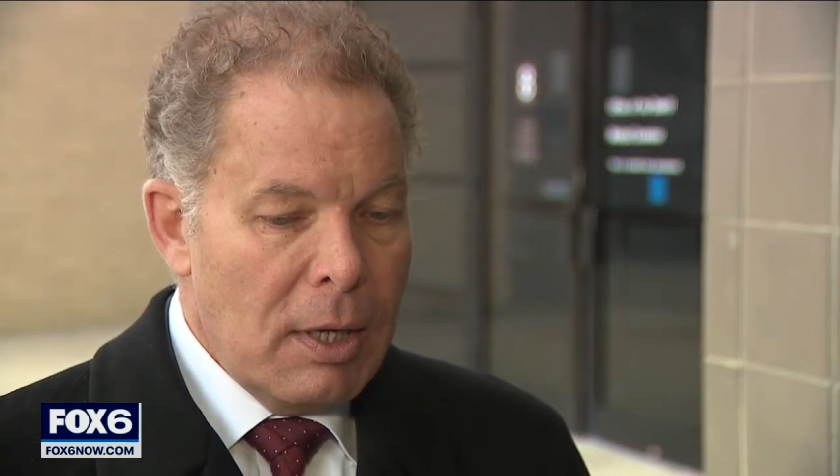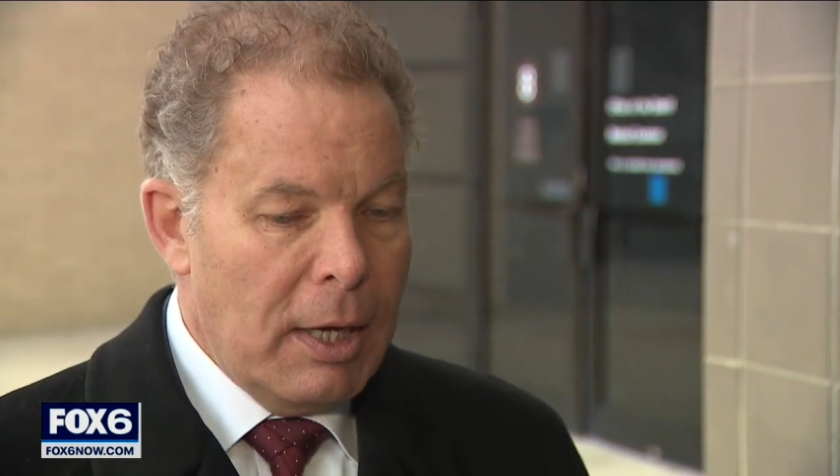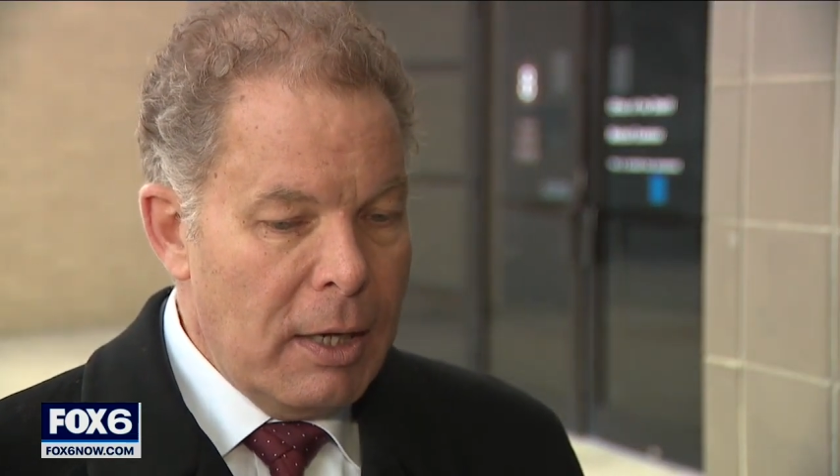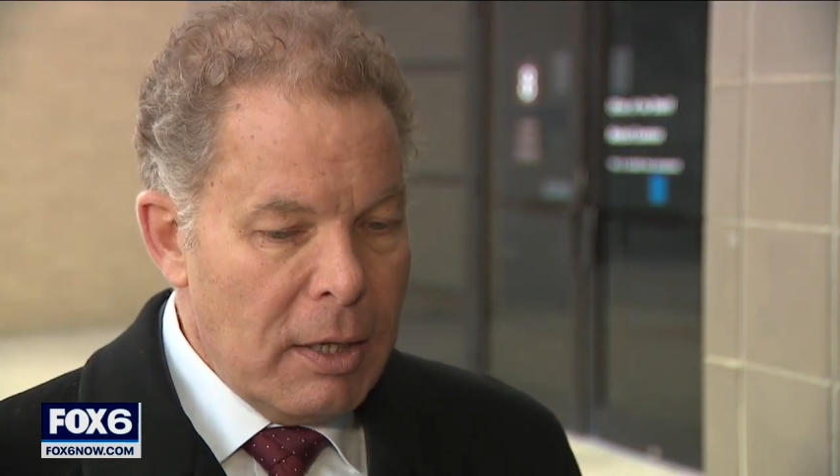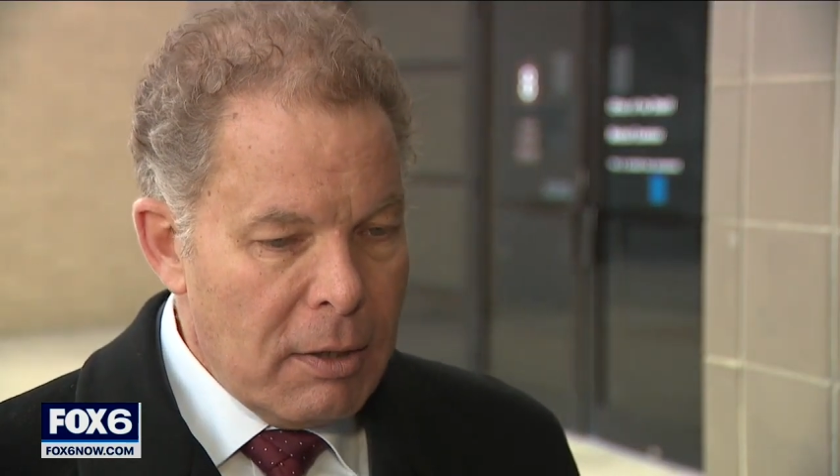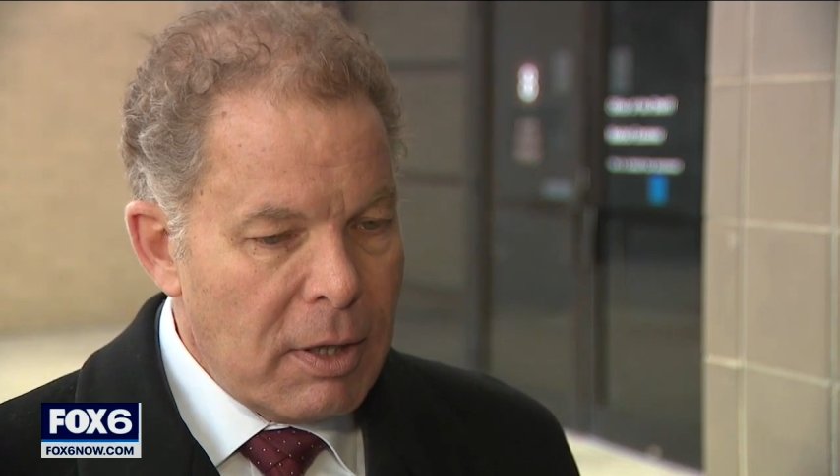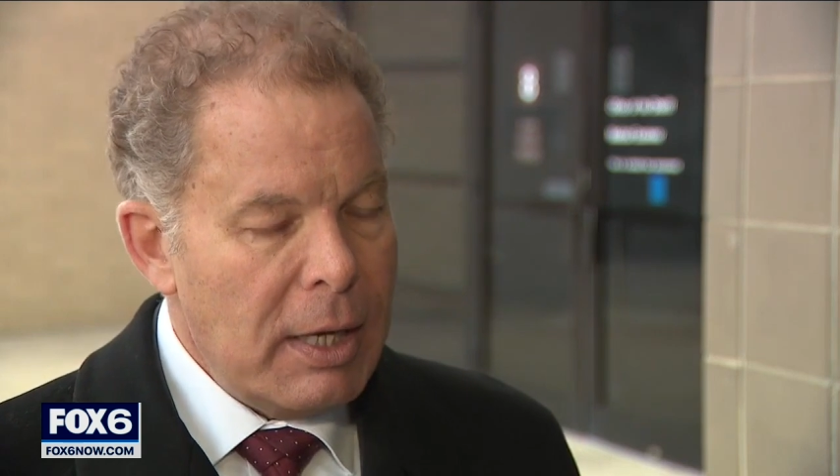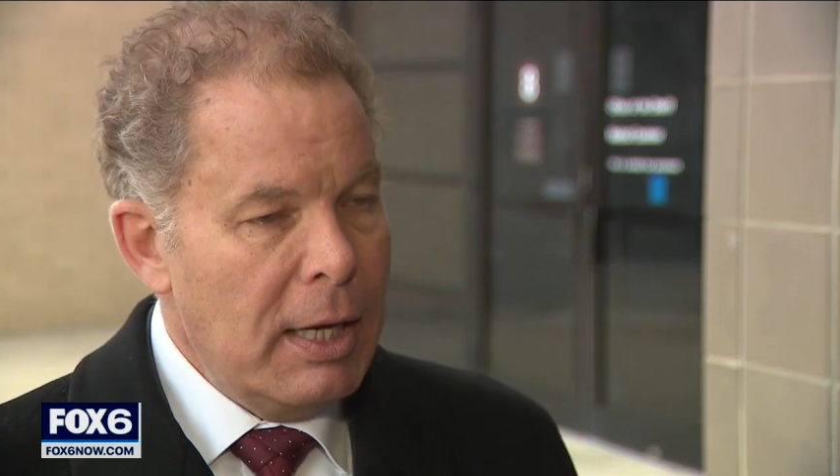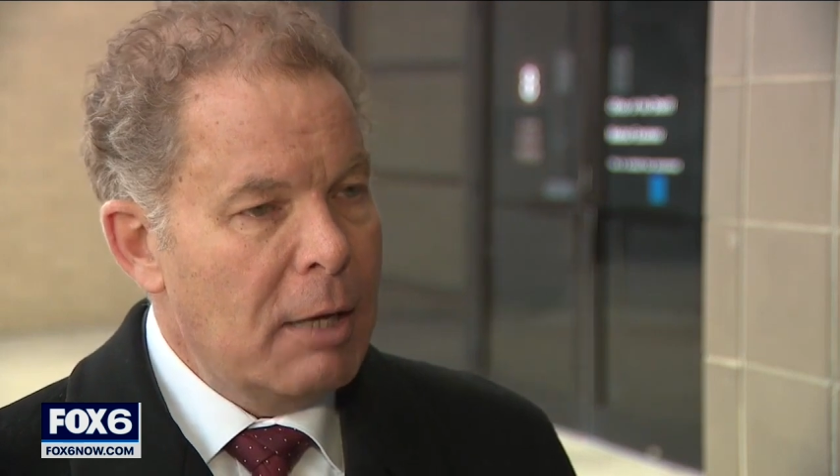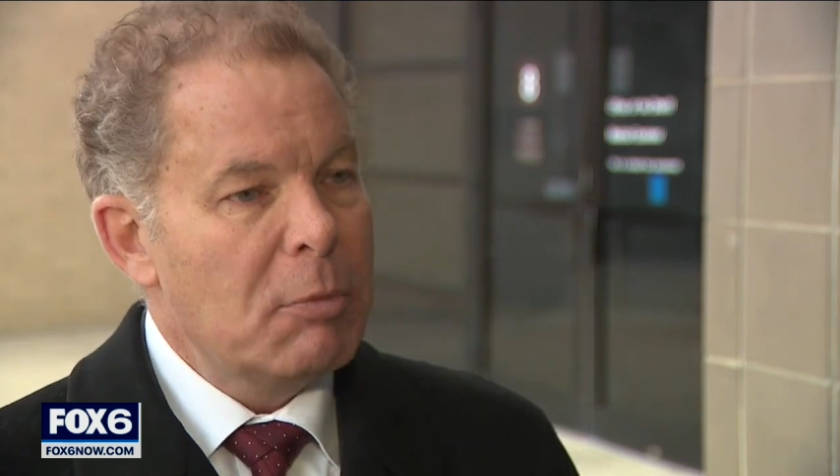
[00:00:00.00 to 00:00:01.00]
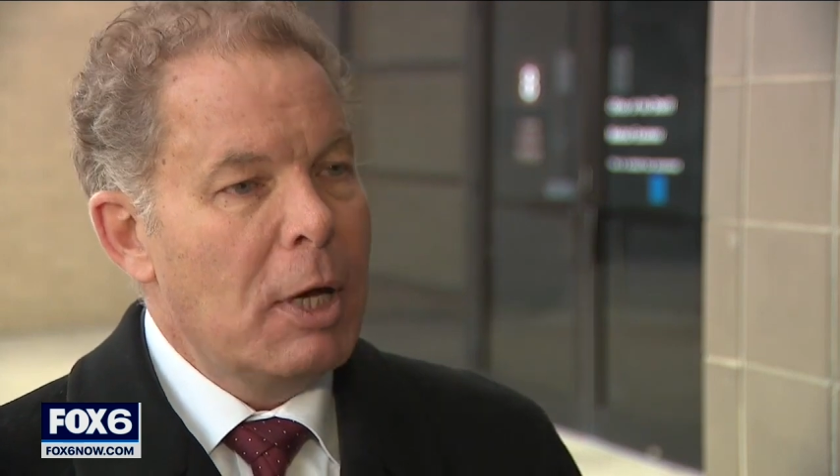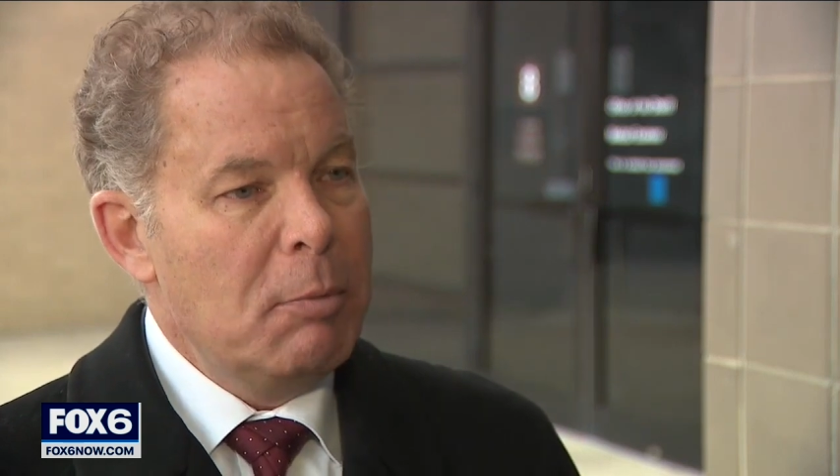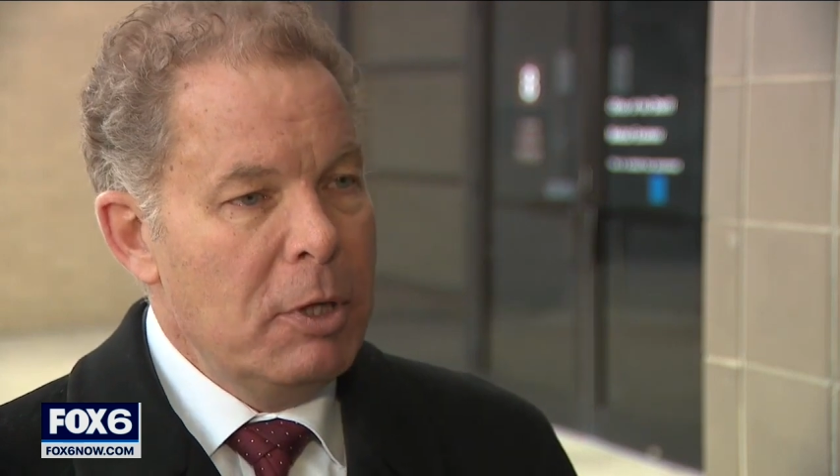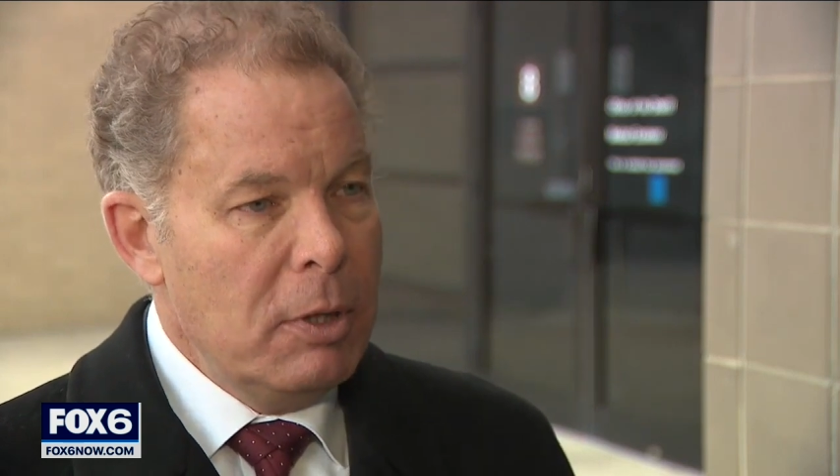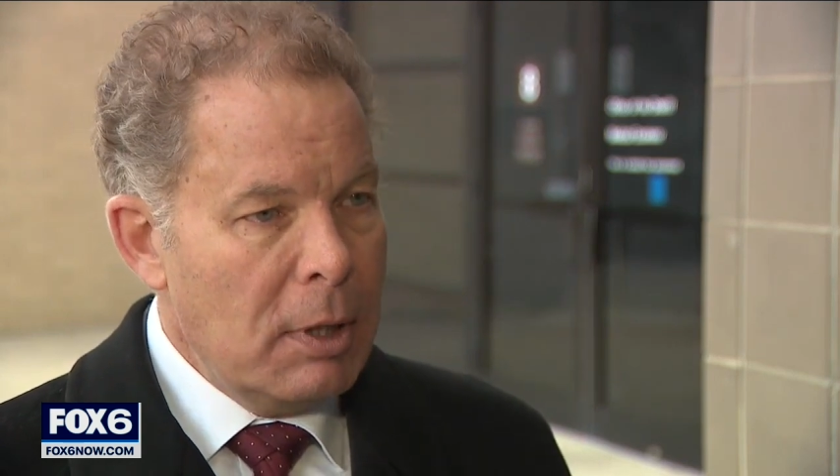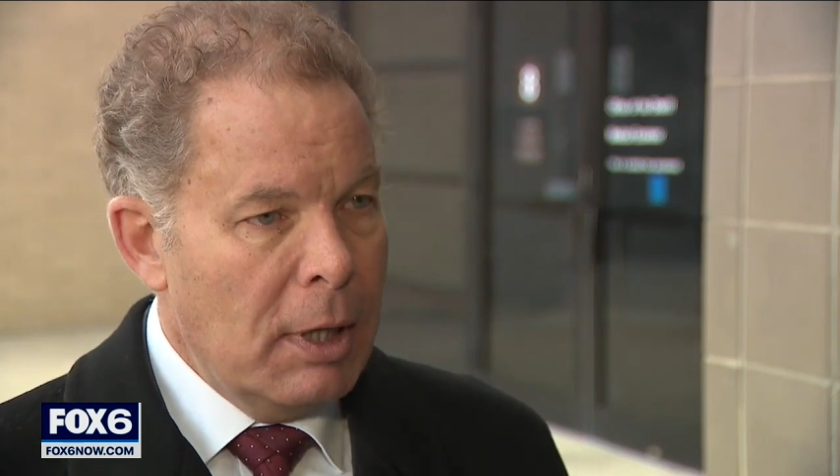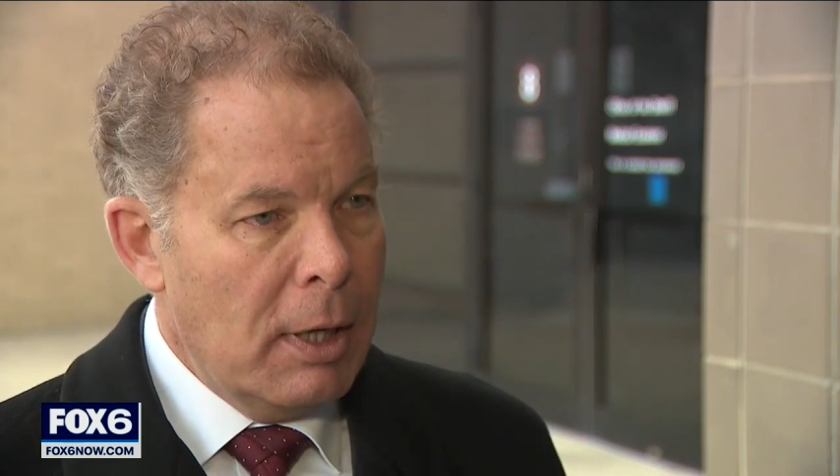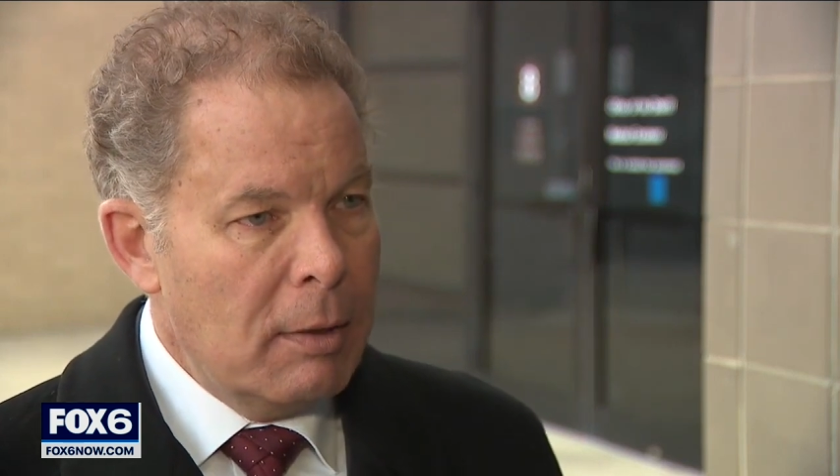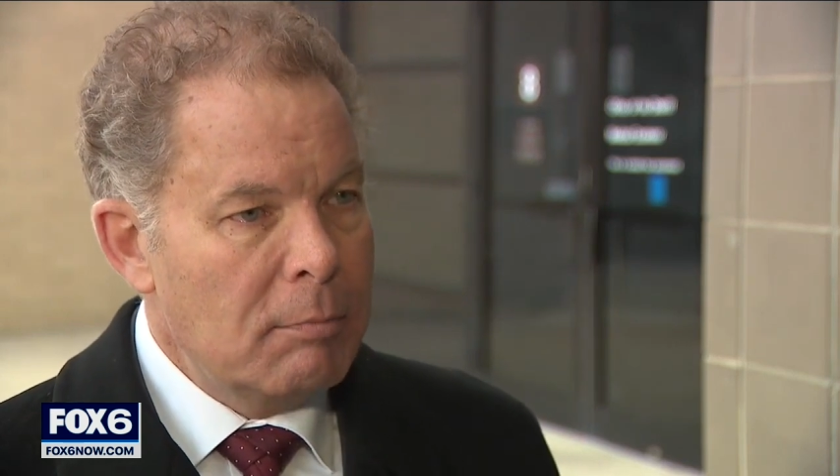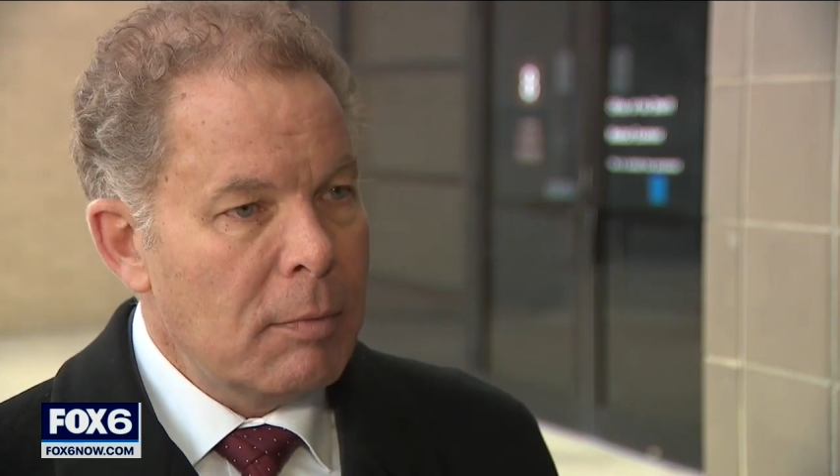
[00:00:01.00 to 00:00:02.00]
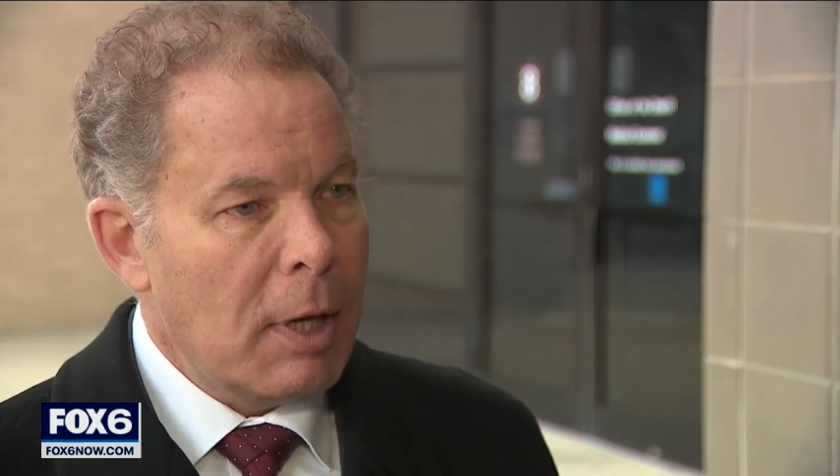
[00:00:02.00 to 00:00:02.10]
uh, Here I am, I'm a, um,